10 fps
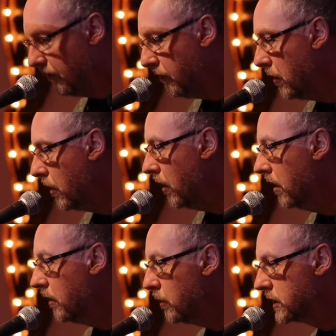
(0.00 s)
floor
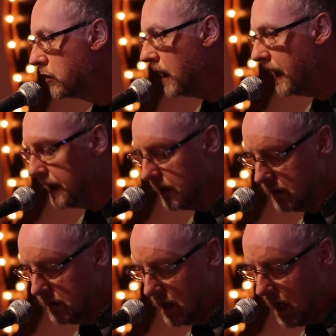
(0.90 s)
was grey,
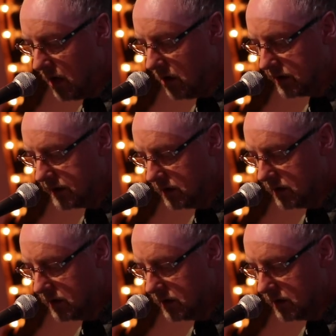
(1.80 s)
hard,